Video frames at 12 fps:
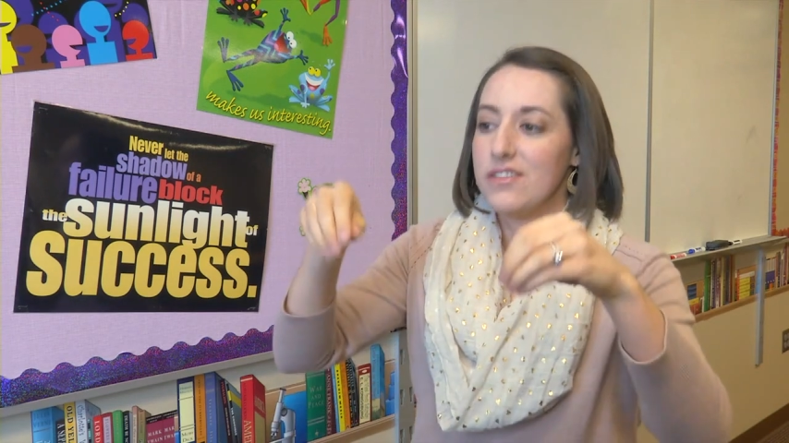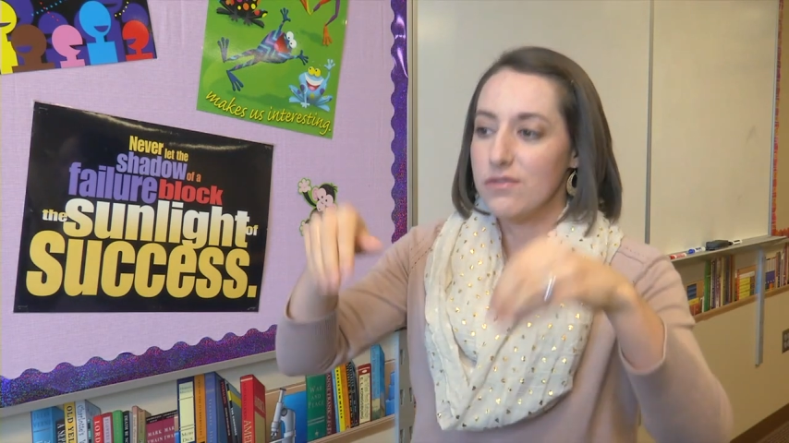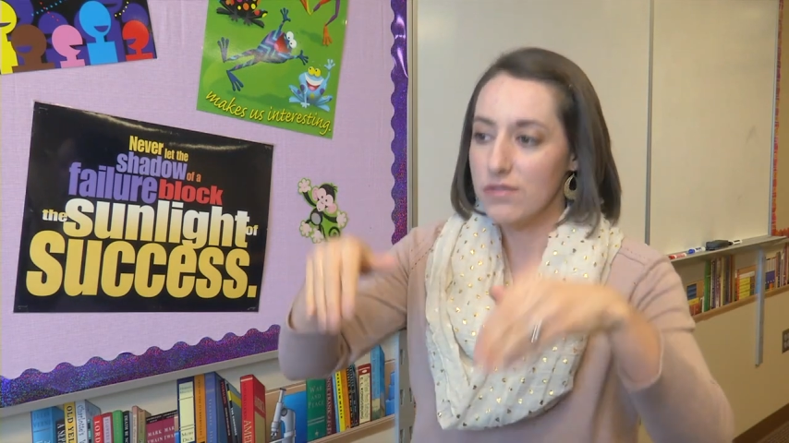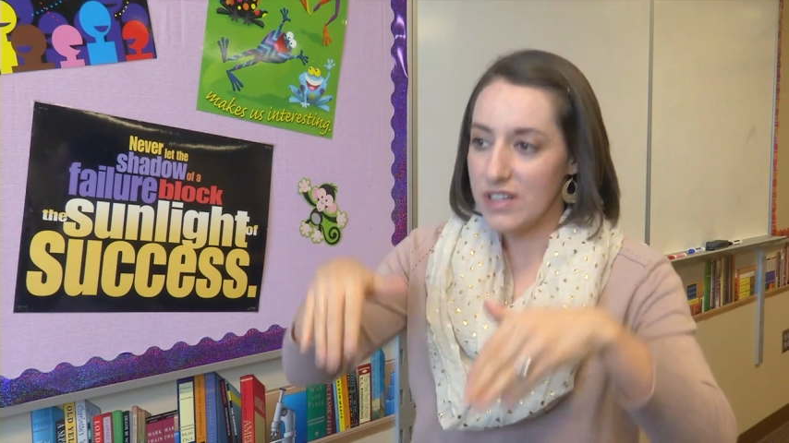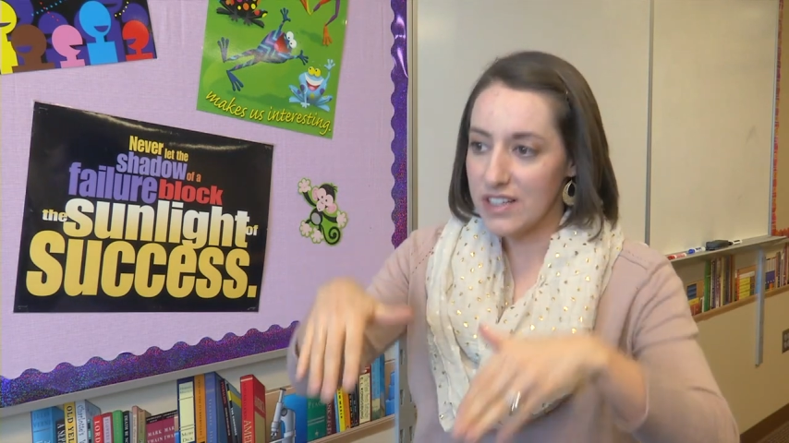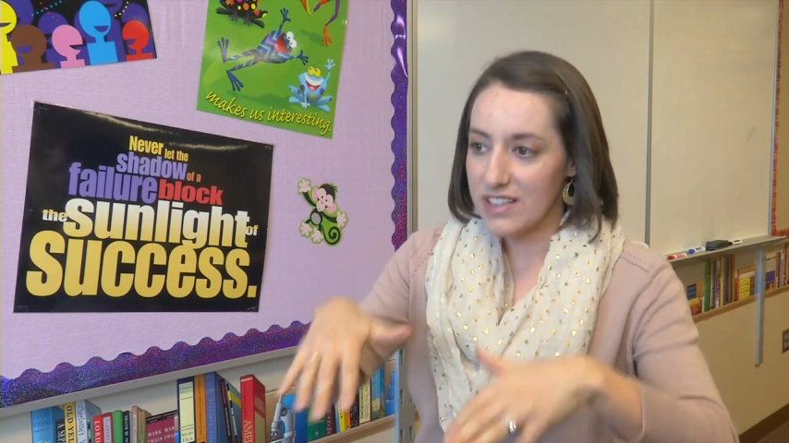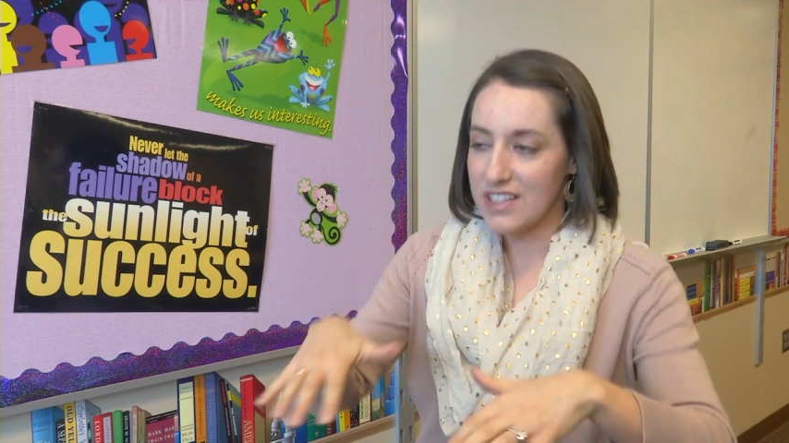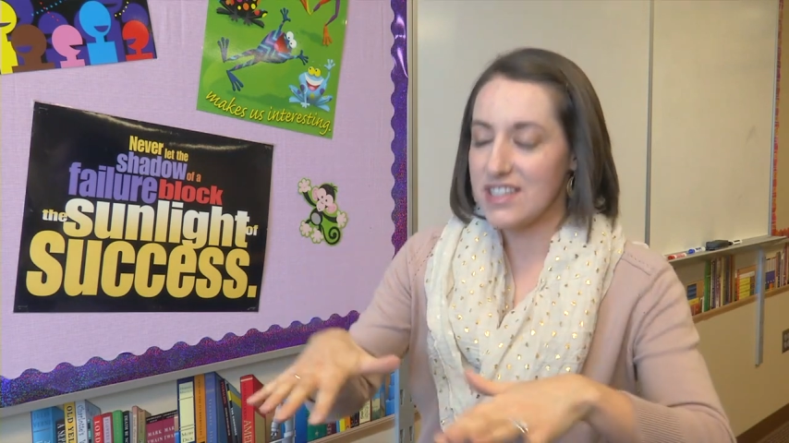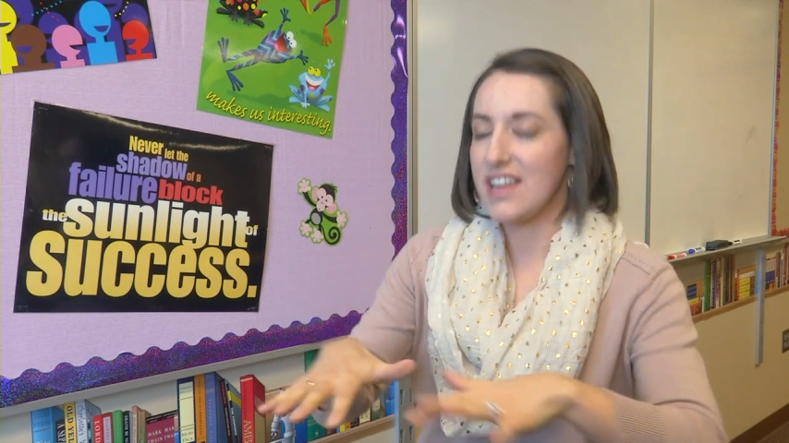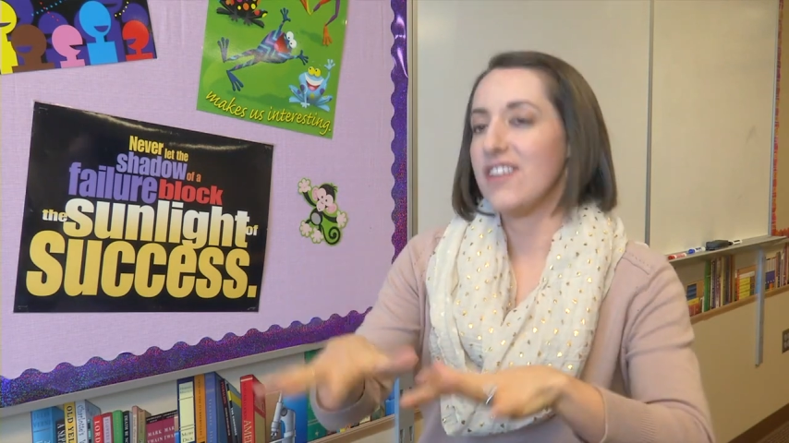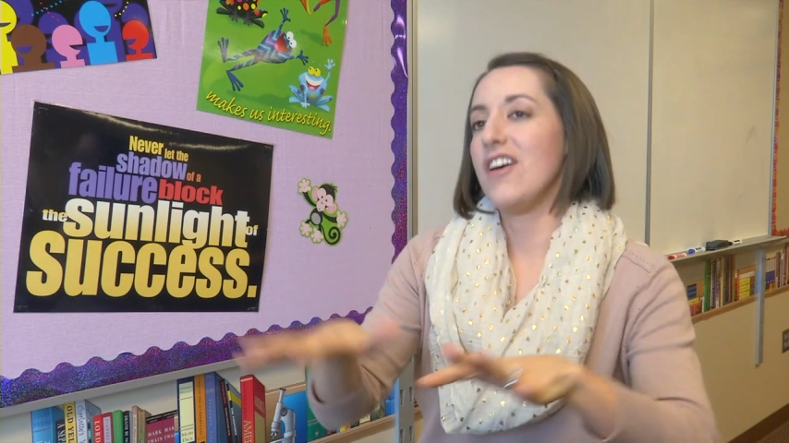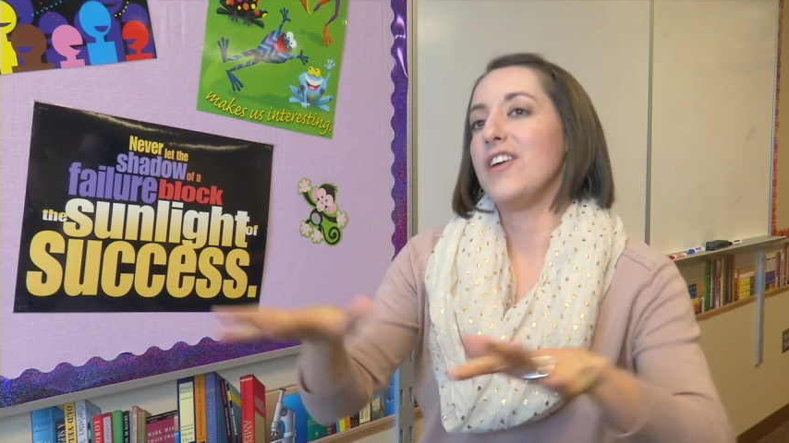really
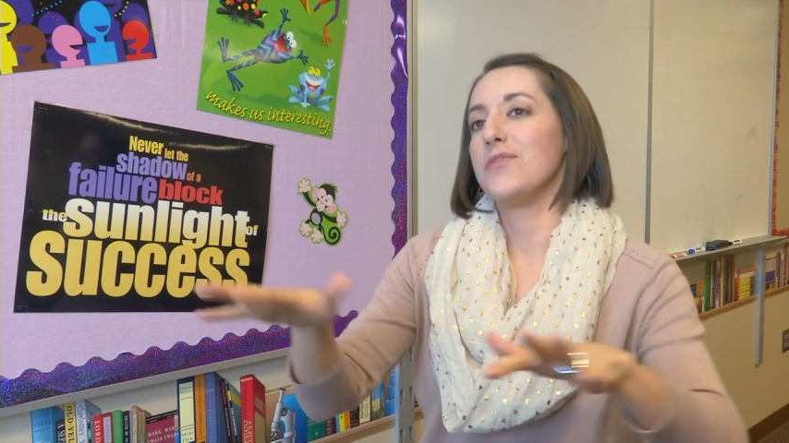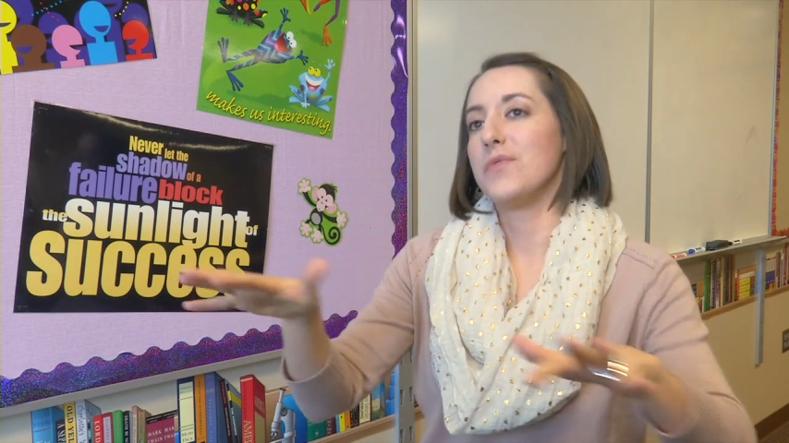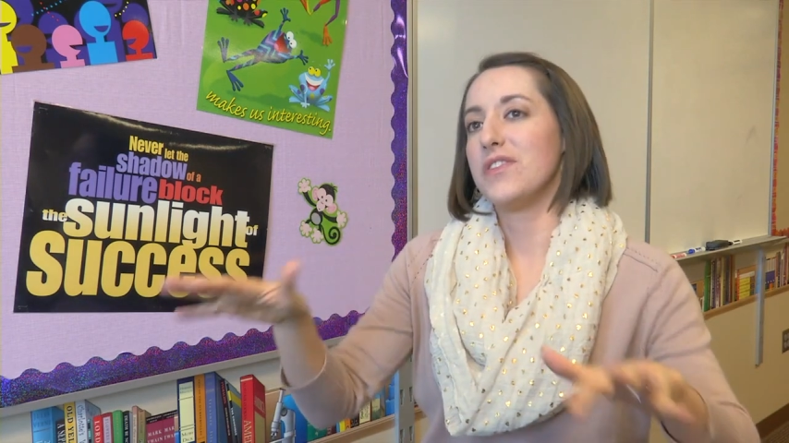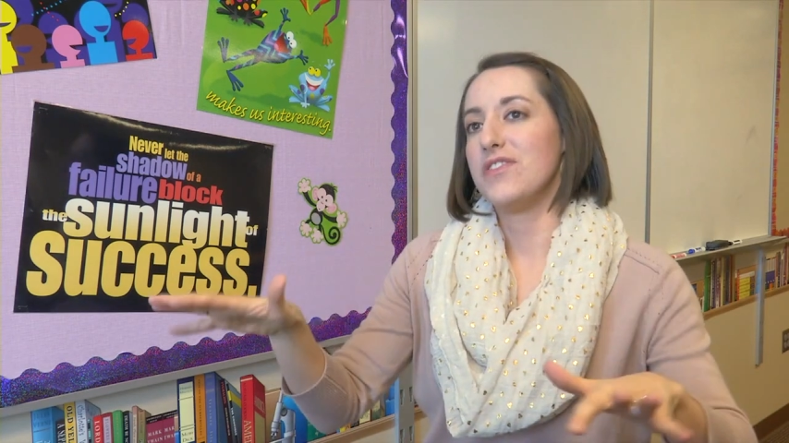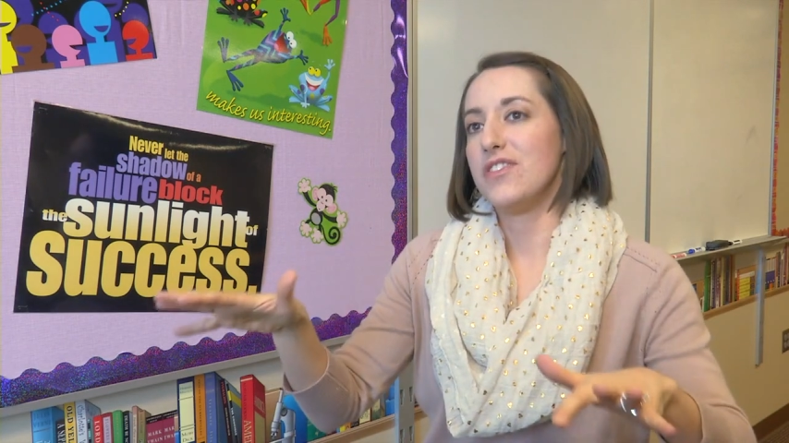take on what